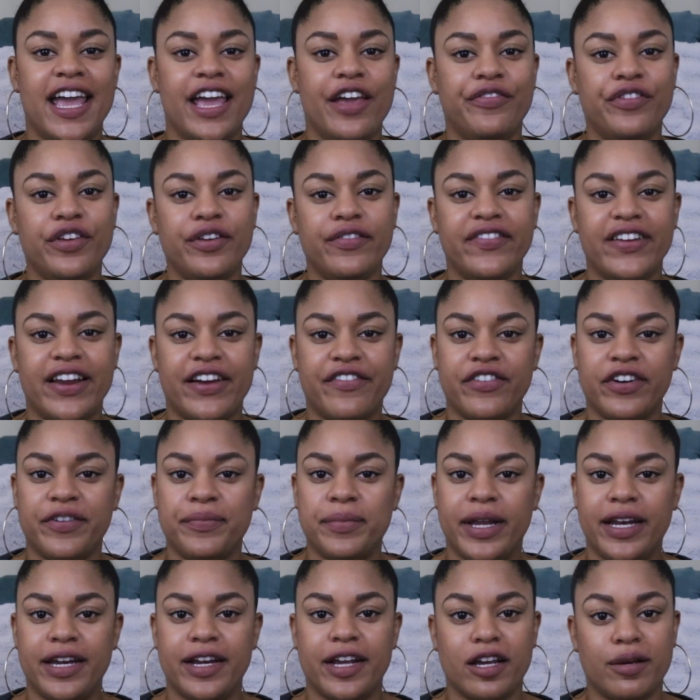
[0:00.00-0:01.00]
If you've never
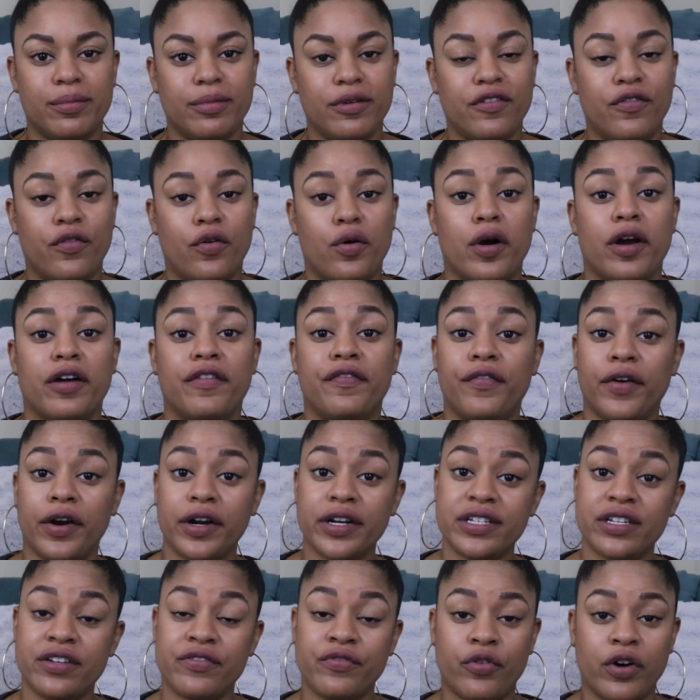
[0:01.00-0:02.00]
been here before,
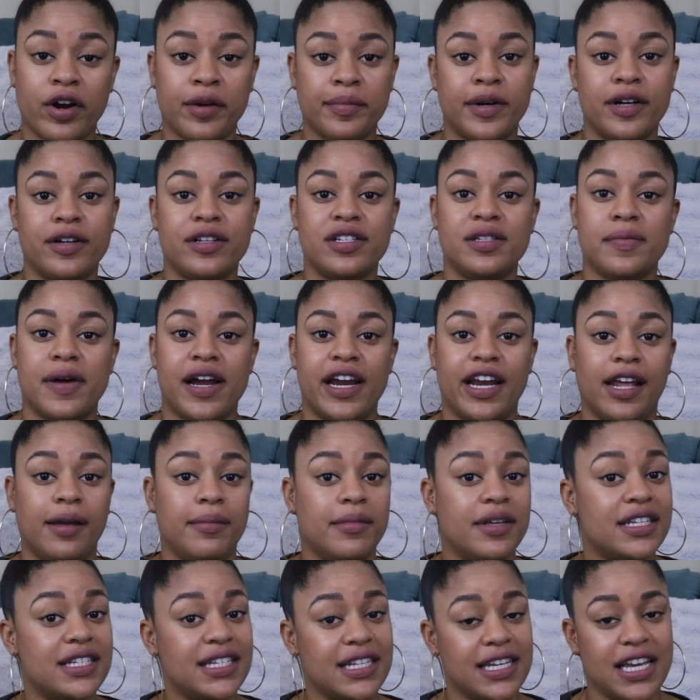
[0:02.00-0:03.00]
first and foremost, my
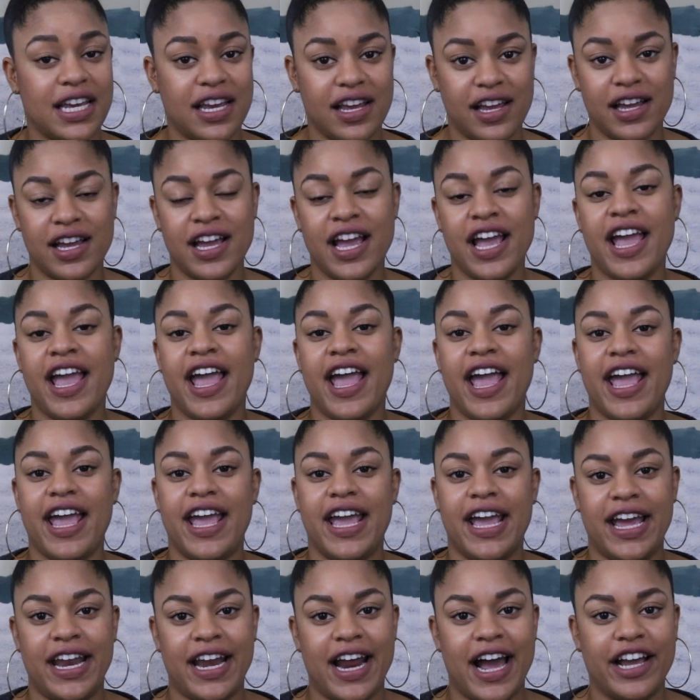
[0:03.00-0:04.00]
name is E,
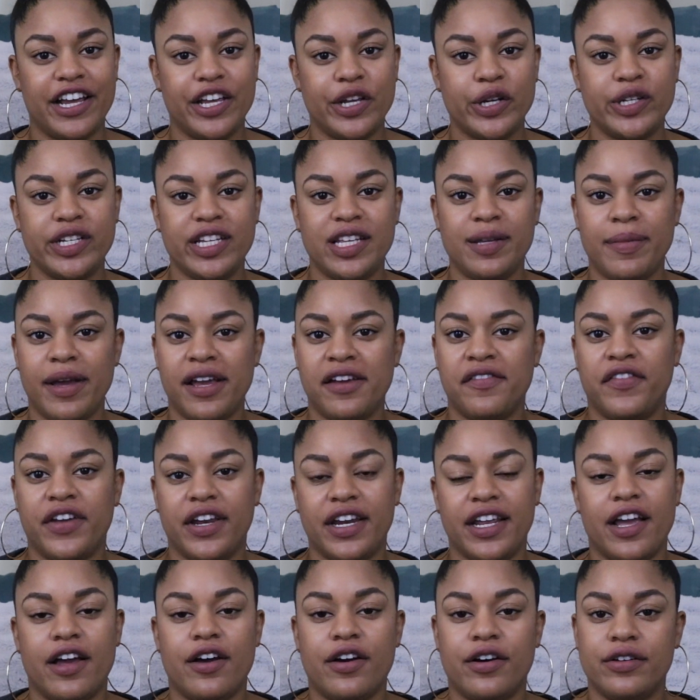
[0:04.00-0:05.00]
and I usually make
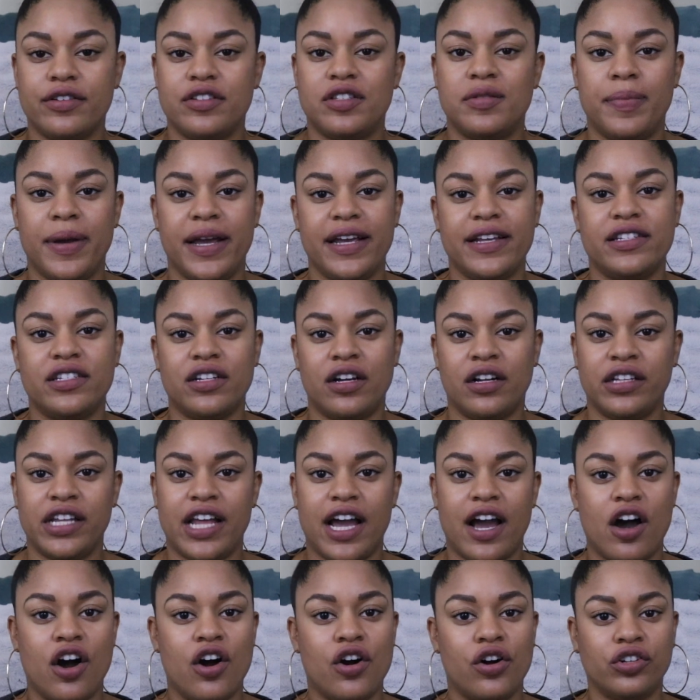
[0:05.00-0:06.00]
videos based on
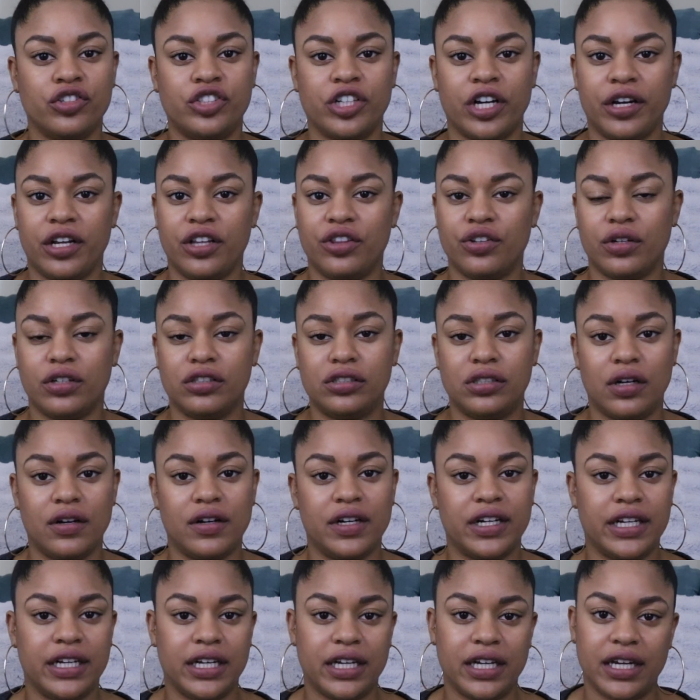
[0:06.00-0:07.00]
that whole journey through
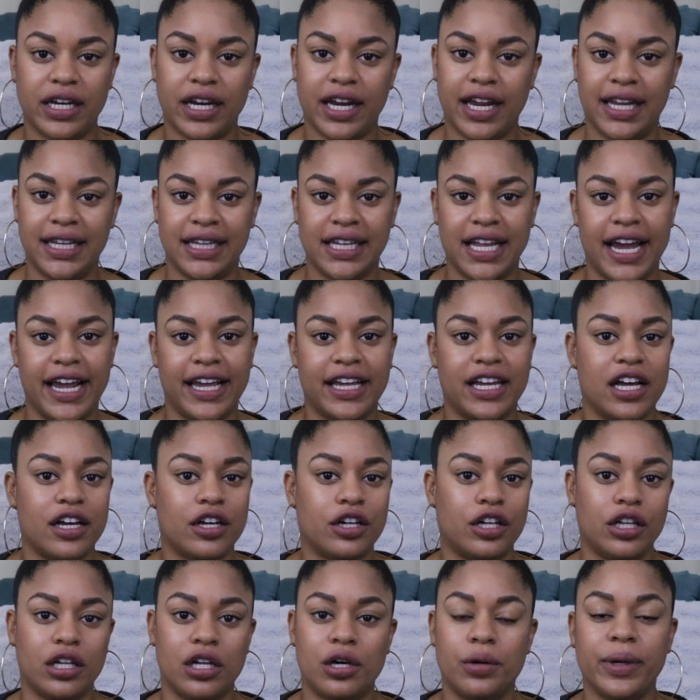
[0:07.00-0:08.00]
adulthood and
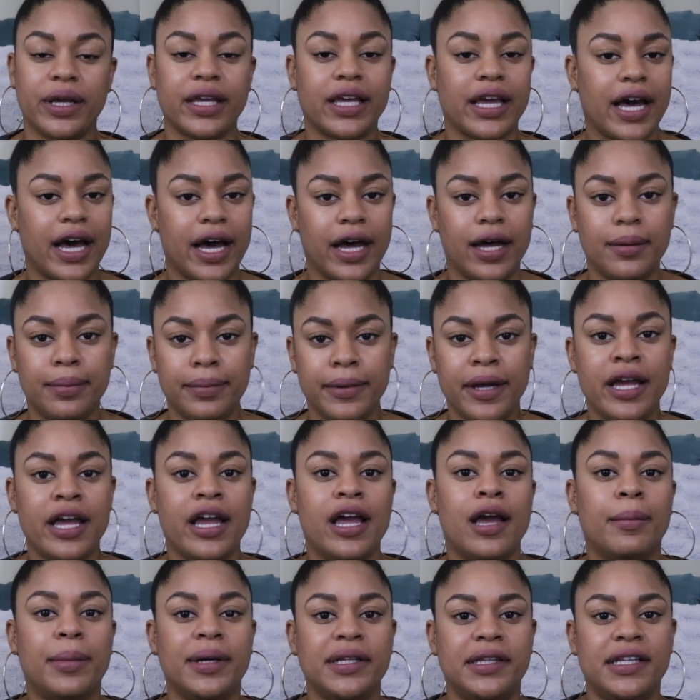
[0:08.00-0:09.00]
like glowing up.
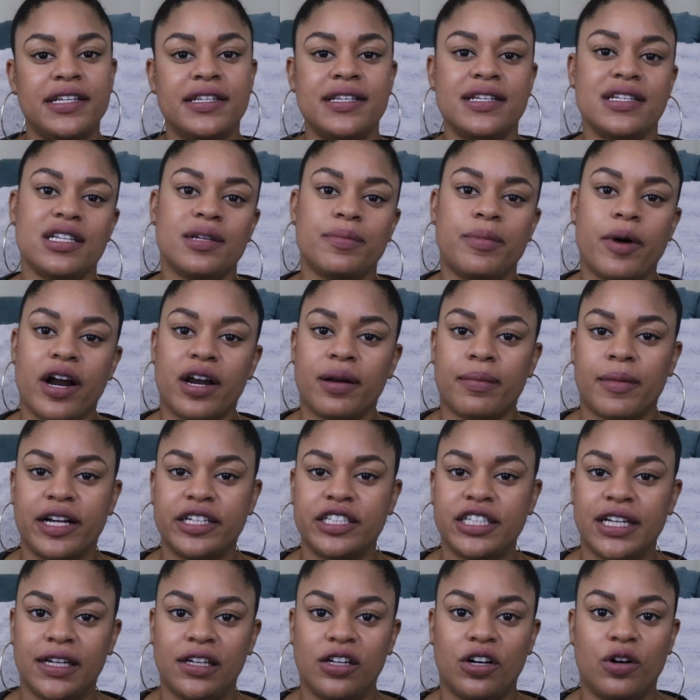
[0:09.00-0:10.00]
But this is a part of my
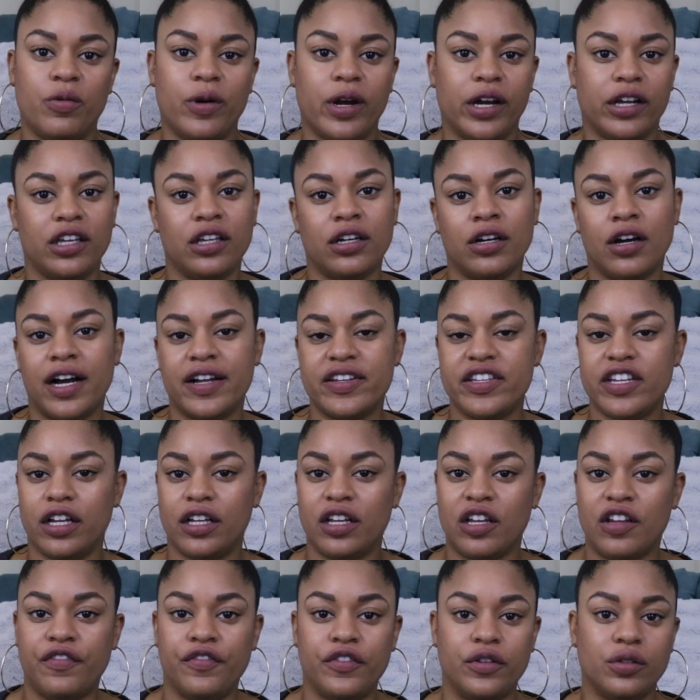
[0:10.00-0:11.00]
channel where, you know, I
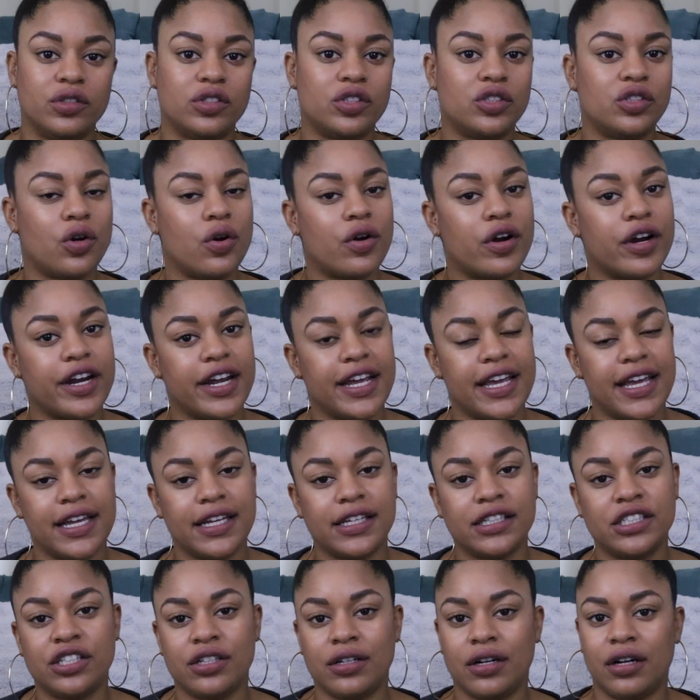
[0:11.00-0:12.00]
tell a few
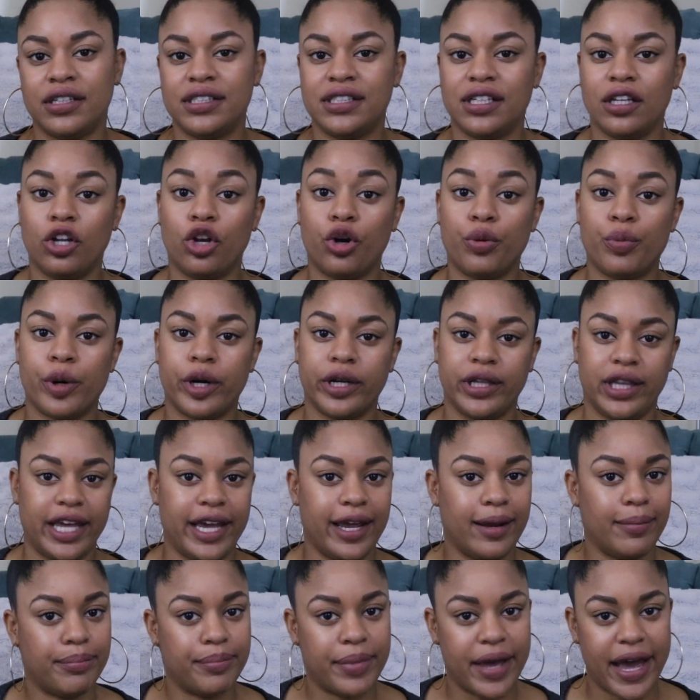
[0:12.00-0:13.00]
stories, you know, it's a little more
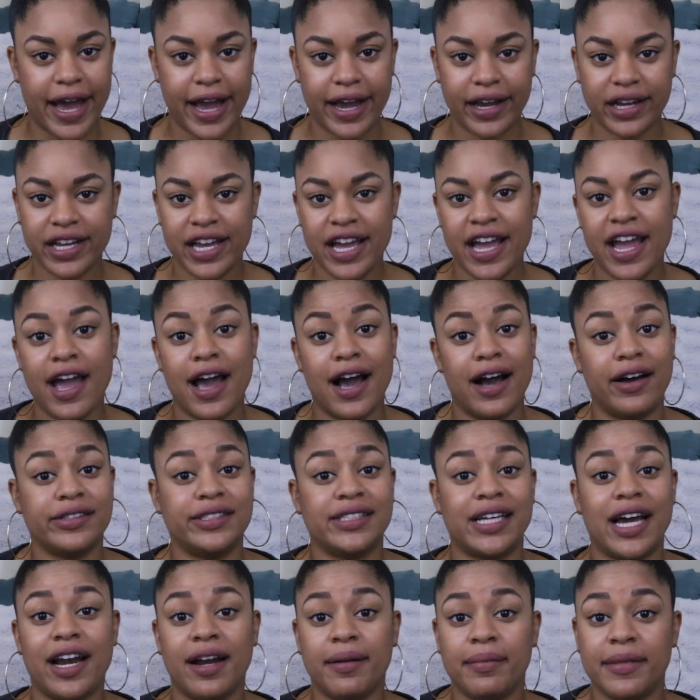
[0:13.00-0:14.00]
laid back
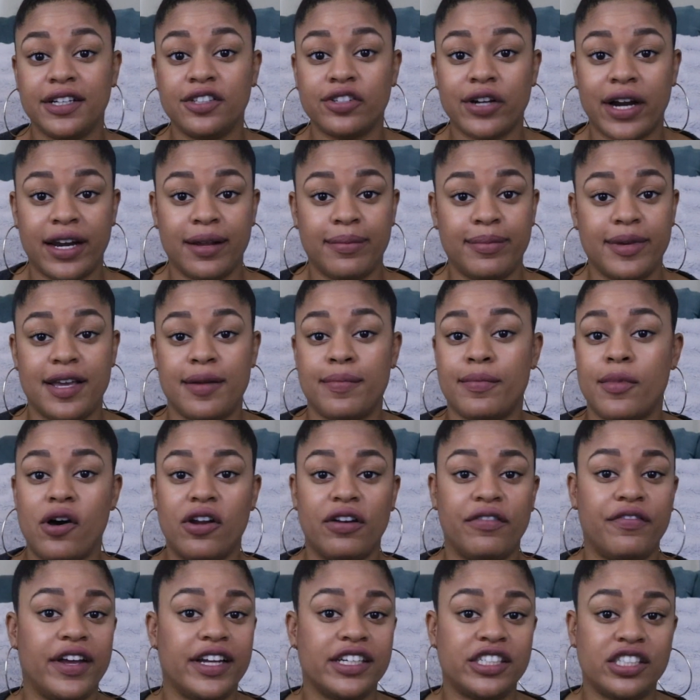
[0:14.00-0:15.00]
outside of me trying to be
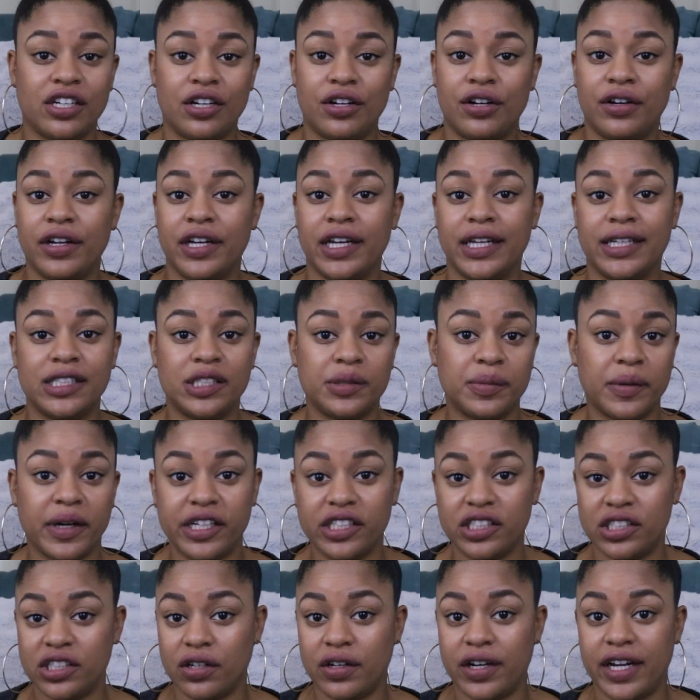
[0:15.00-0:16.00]
motivational and
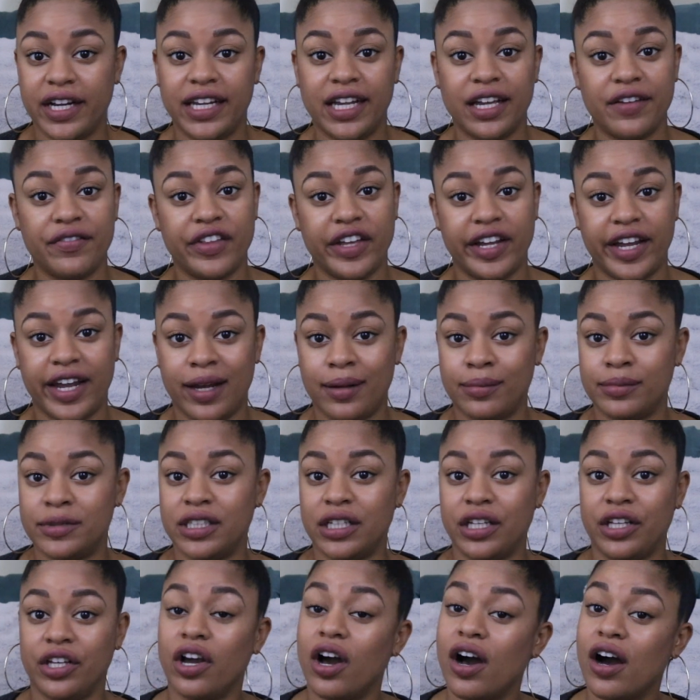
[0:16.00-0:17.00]
inspirational and give the game
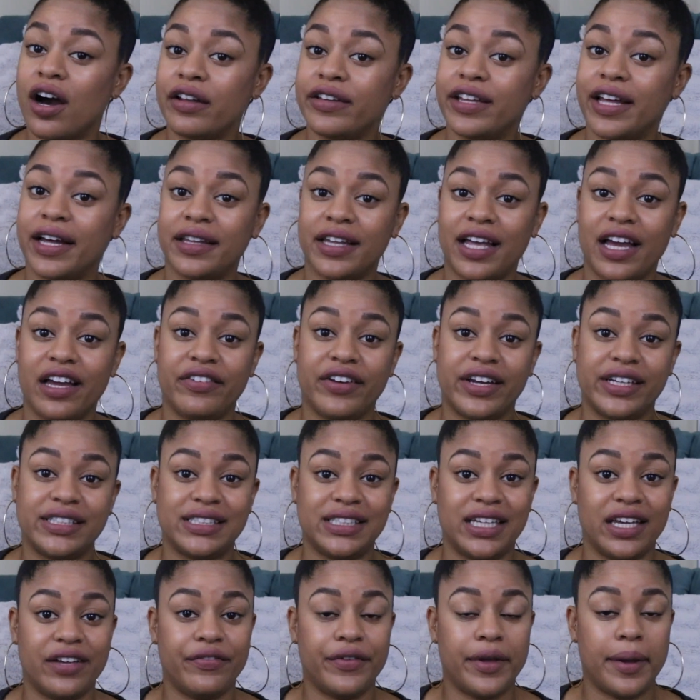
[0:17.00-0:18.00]
to y'all that life has
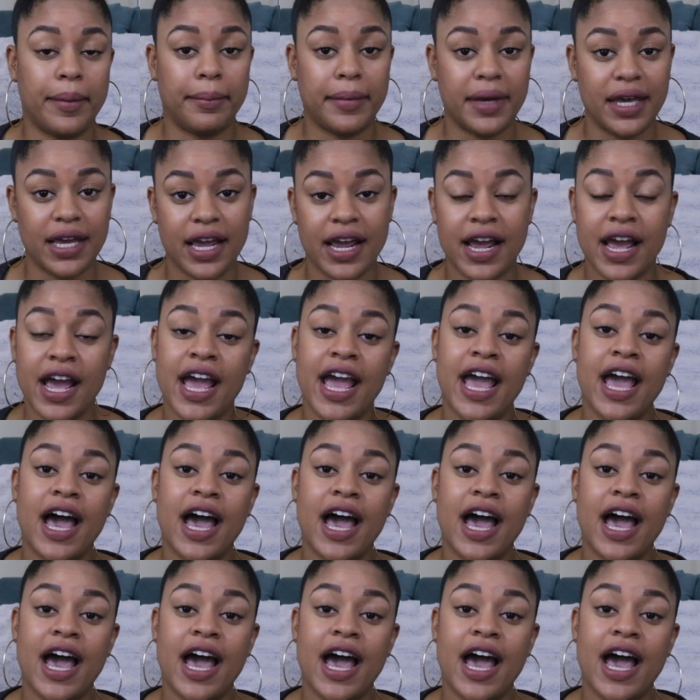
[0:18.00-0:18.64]
given me.